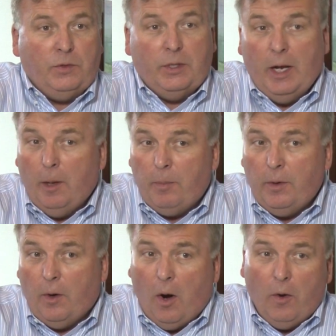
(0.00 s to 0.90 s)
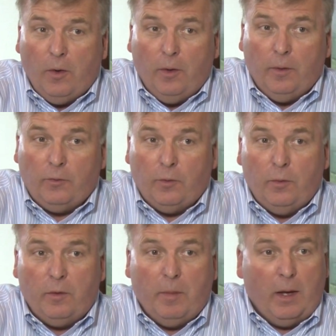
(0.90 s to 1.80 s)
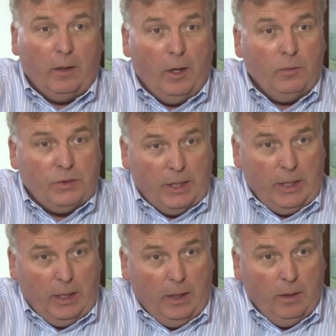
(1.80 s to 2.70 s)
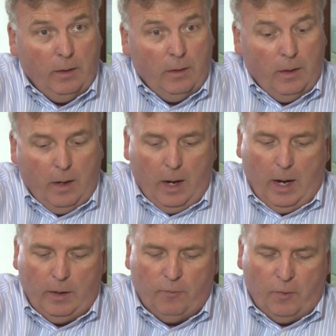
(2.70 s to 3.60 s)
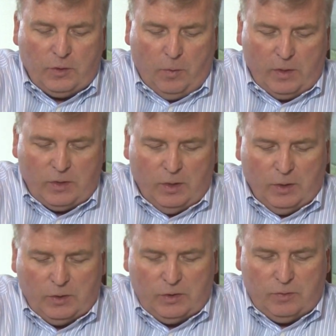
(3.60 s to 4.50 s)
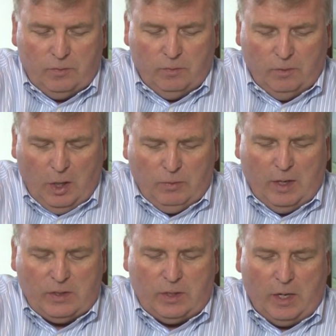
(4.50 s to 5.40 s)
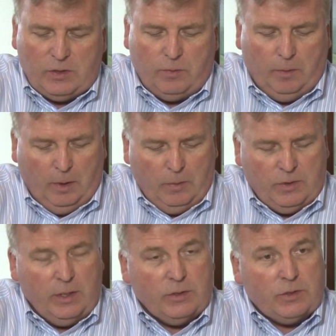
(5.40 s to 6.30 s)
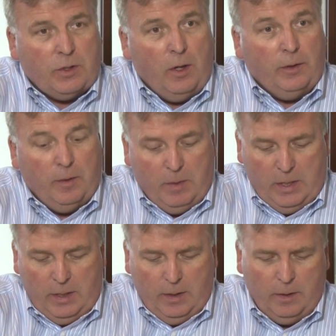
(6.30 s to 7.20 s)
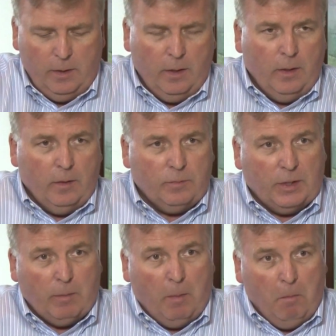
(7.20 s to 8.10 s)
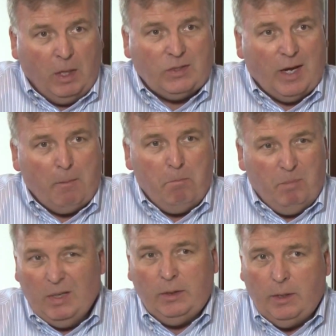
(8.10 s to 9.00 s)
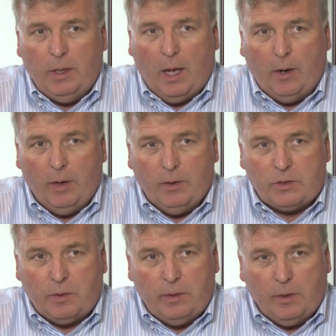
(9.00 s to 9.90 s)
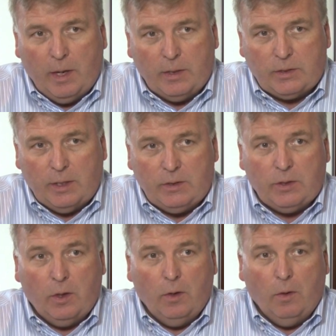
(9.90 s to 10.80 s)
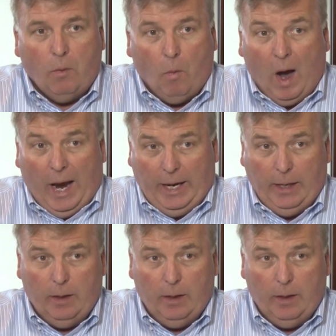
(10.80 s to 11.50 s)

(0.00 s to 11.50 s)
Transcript: Is it helping or hurting? The truth about low T. And the first question is low testosterone, low T as it's called in the media, become a multi billion dollar industry in the United States. Why?